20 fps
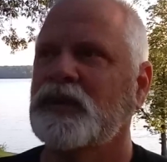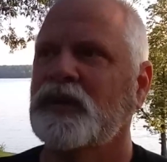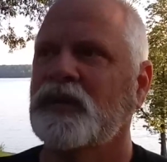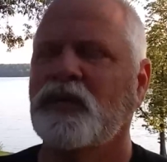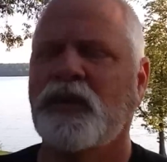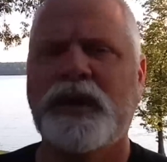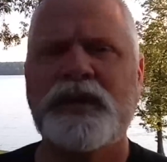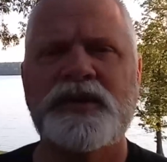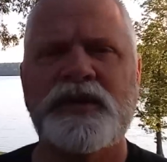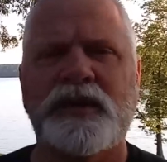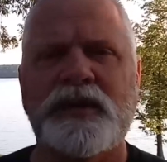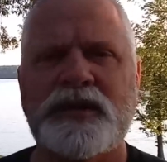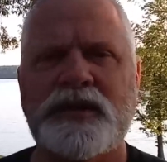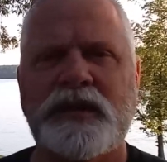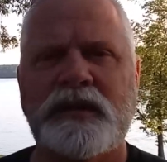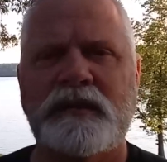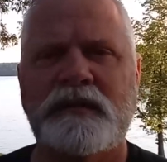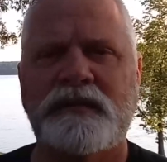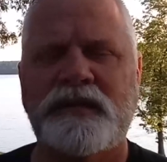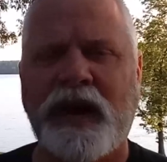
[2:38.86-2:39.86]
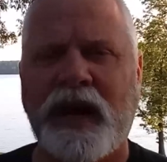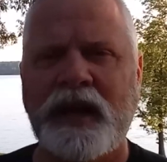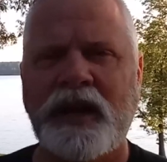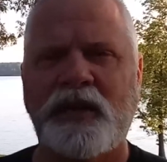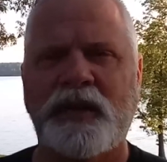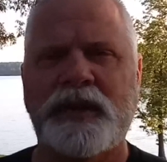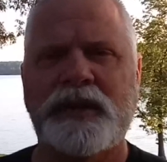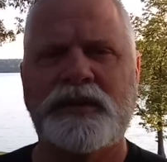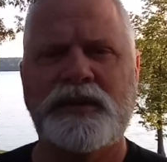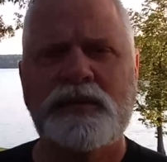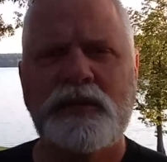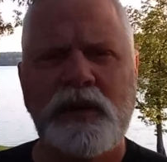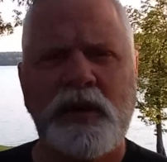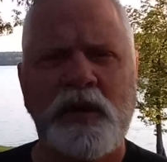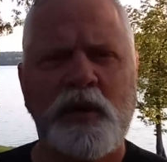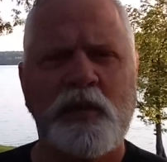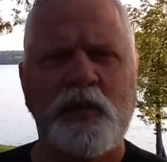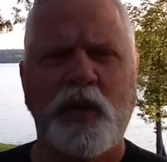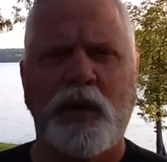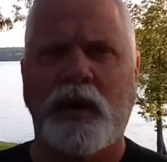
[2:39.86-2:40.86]
Research it, follow it, do the
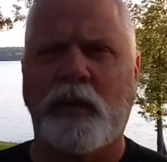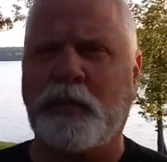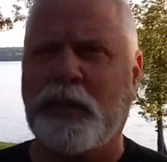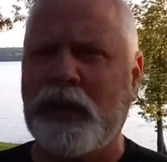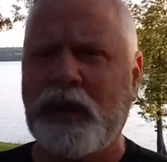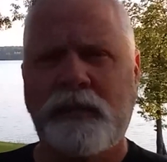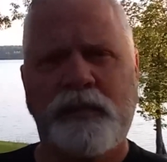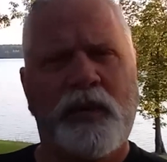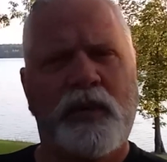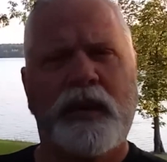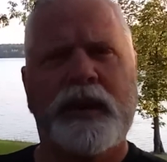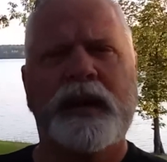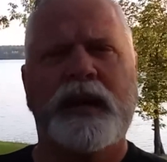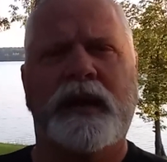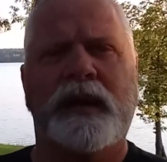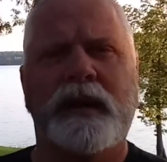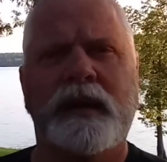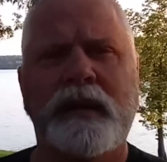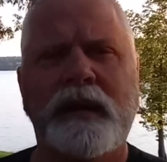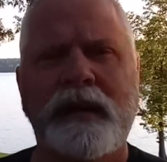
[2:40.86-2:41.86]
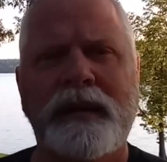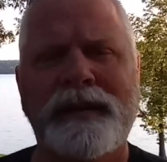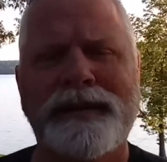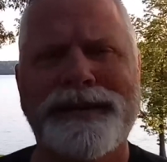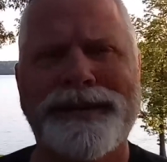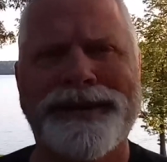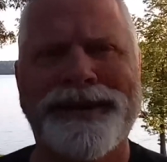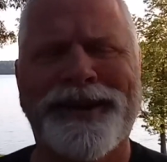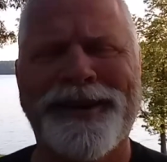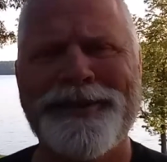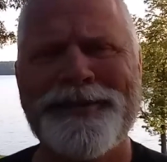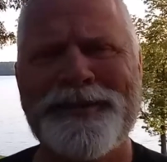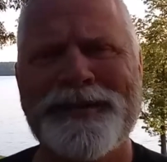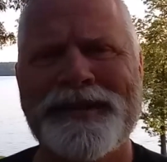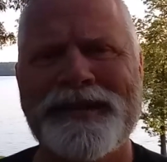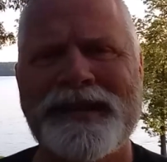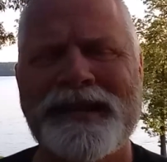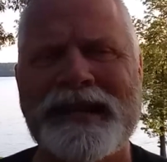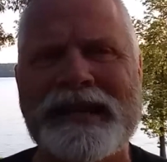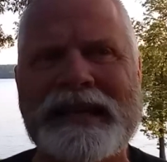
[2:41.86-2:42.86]
homework, be a Berean, you know?
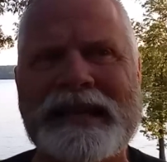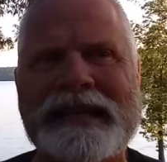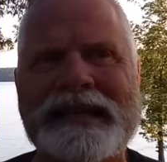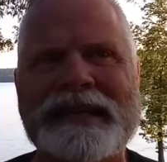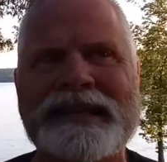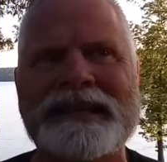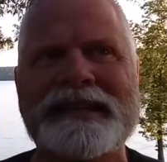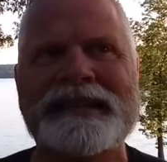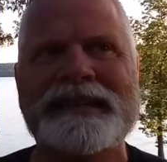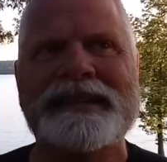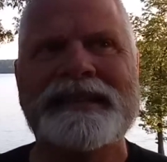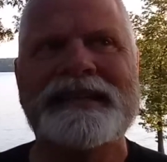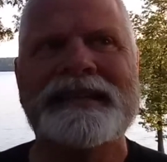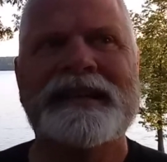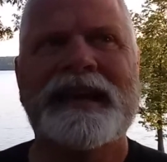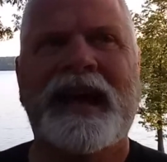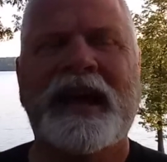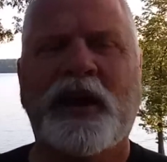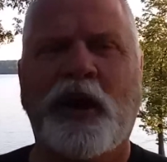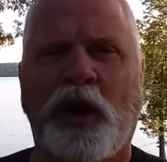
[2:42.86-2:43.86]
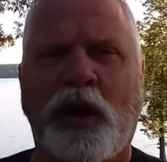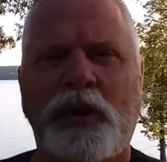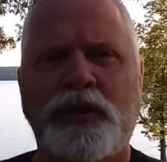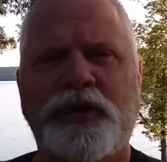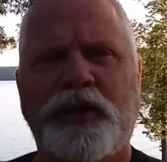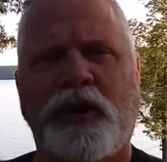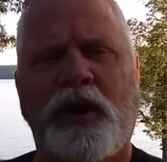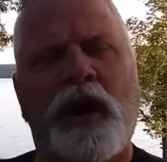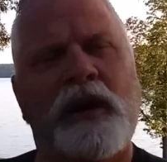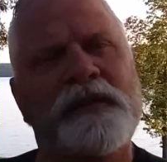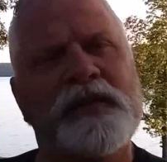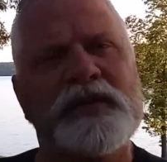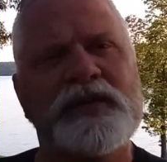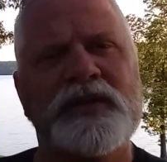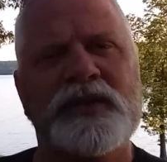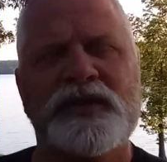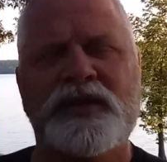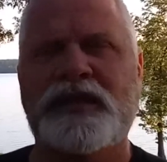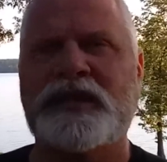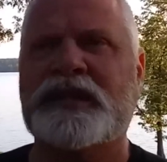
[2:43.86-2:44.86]
I called their
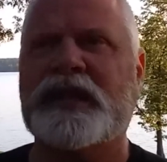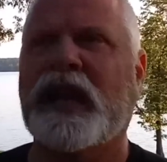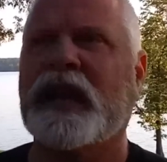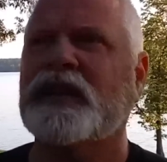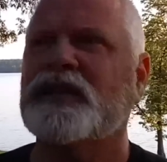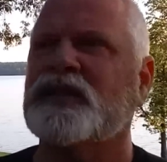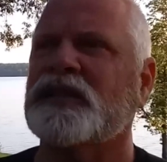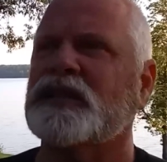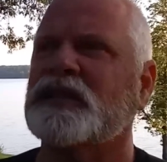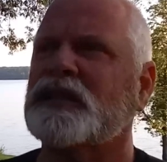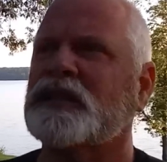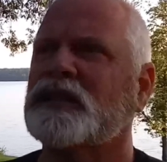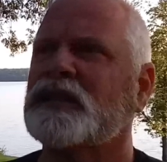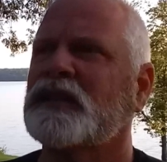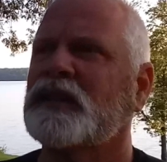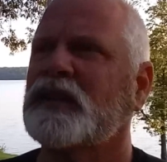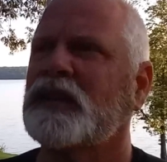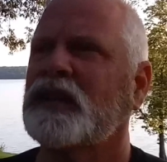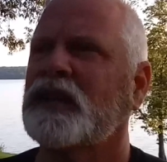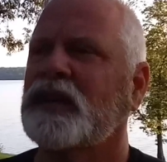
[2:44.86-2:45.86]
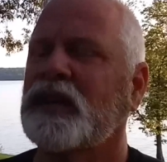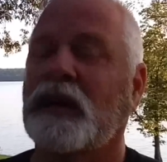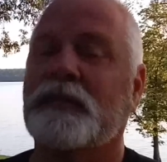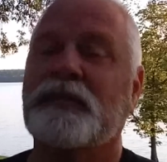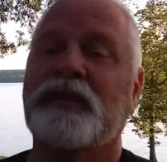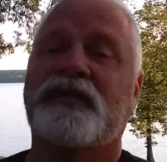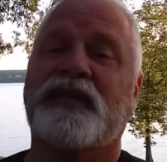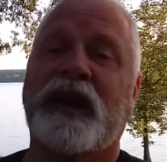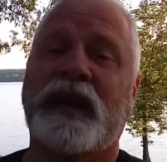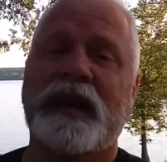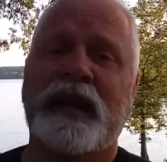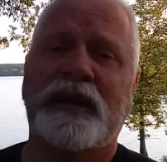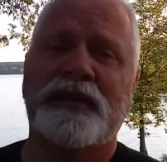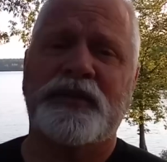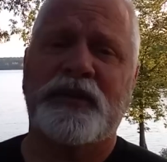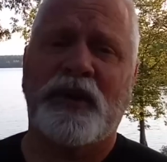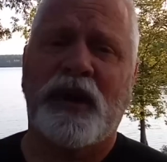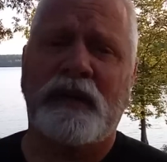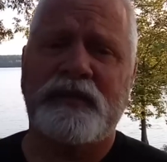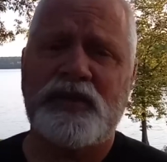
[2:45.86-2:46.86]
offices in Texas. Come to find out
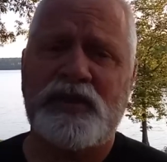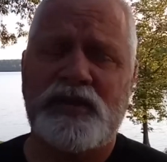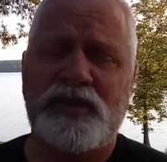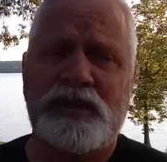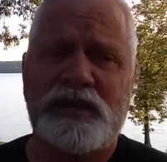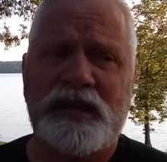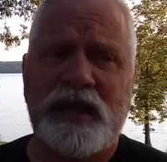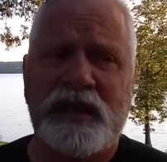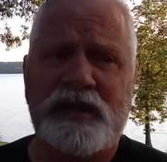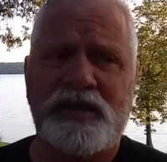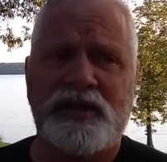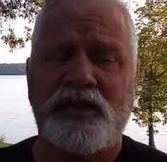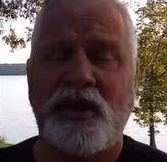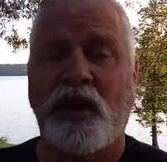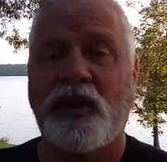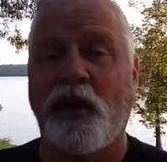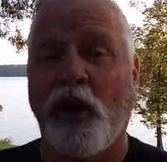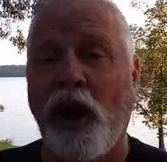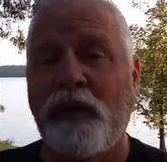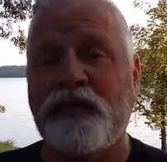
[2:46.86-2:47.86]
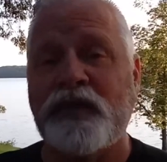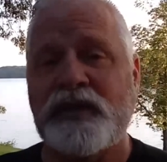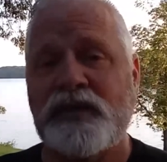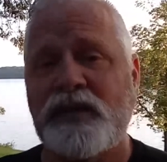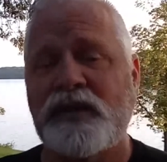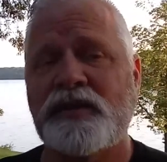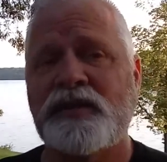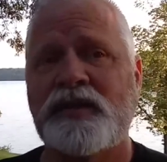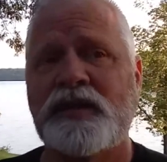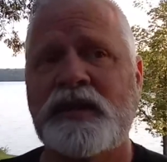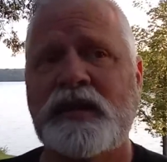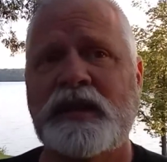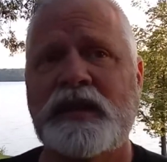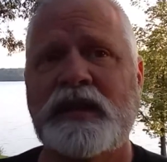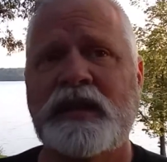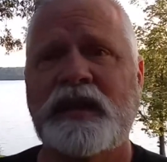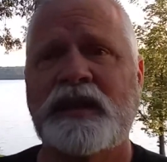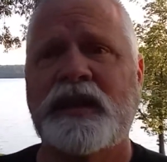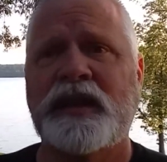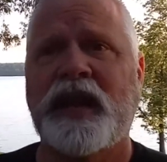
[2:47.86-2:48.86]
their offices in Texas aren't offices.
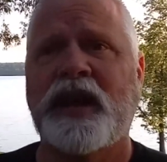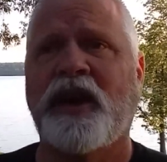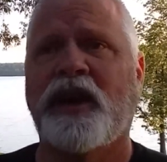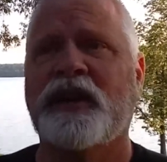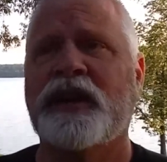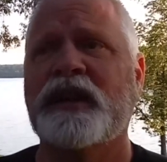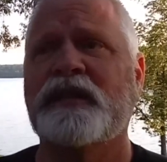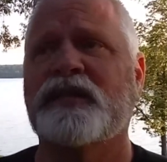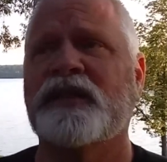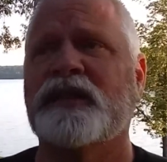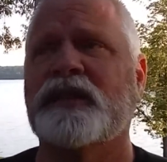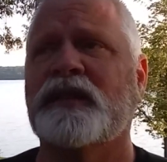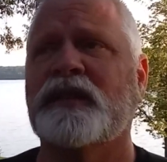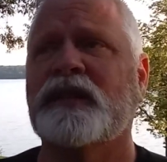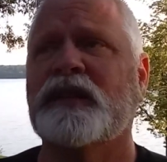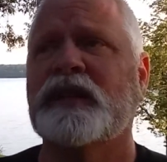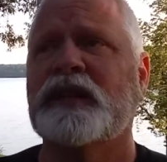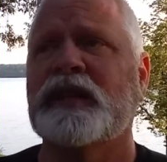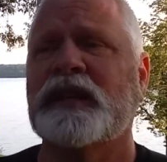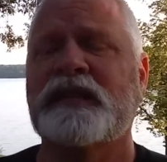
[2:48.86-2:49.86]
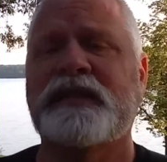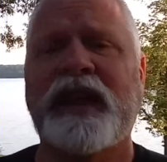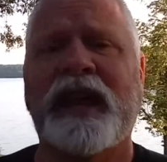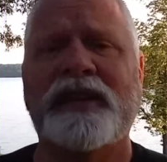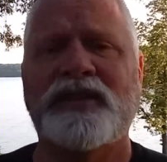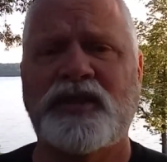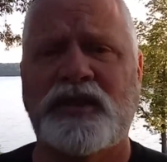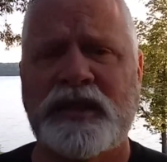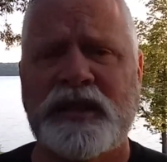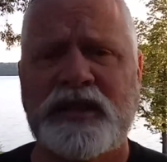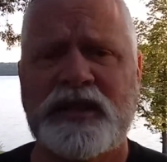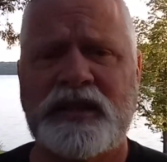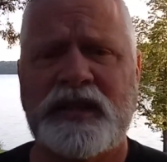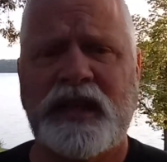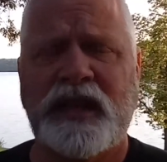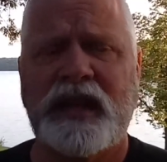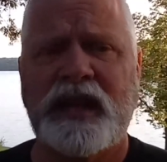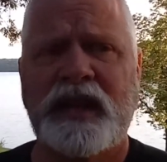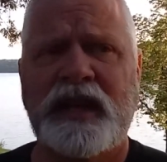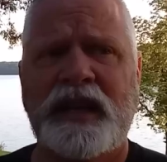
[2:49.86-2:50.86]
They aren't even
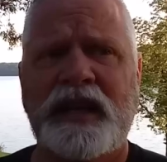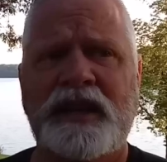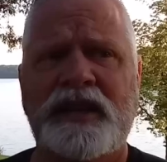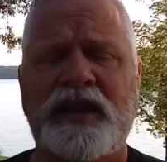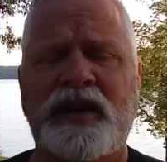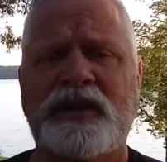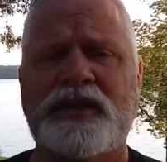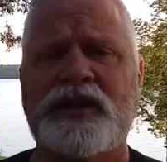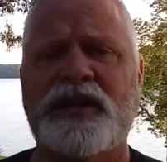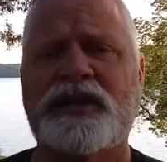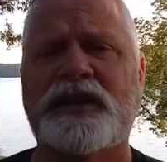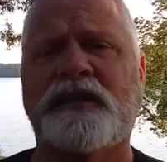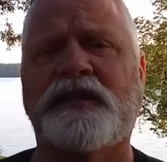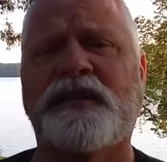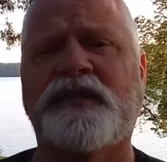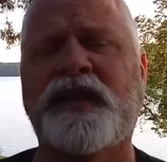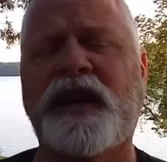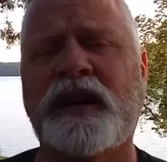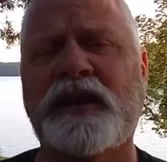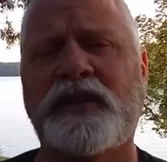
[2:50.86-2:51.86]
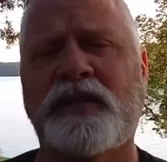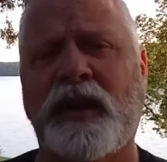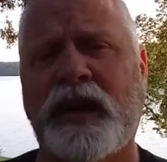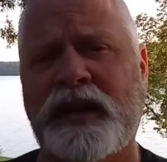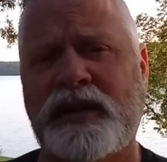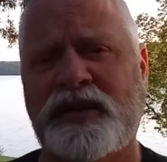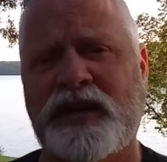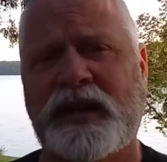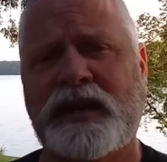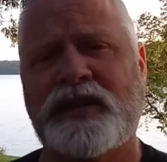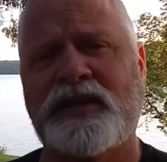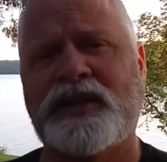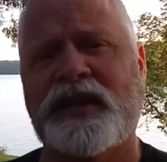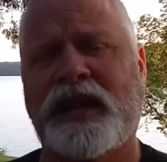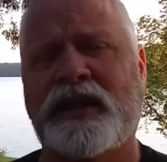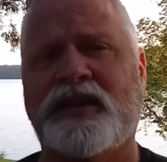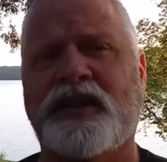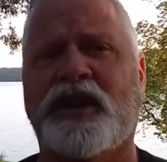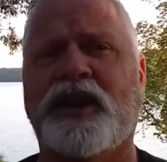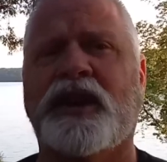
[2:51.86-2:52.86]
evangelistic. They're just a fundraising
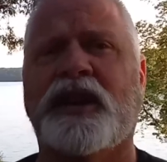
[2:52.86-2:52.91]
center.